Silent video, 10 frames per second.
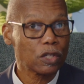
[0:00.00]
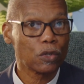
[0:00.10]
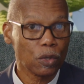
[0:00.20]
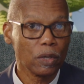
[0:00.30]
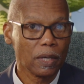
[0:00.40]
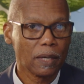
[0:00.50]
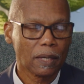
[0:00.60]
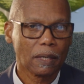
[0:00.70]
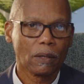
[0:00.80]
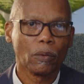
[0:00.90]
to
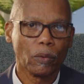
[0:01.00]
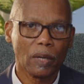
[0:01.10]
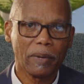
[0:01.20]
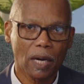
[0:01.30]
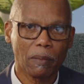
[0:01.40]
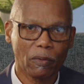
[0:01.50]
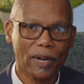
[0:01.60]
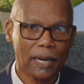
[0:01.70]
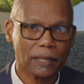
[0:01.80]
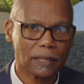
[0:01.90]
will become a
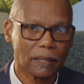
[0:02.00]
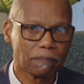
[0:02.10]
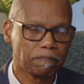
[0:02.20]
reality.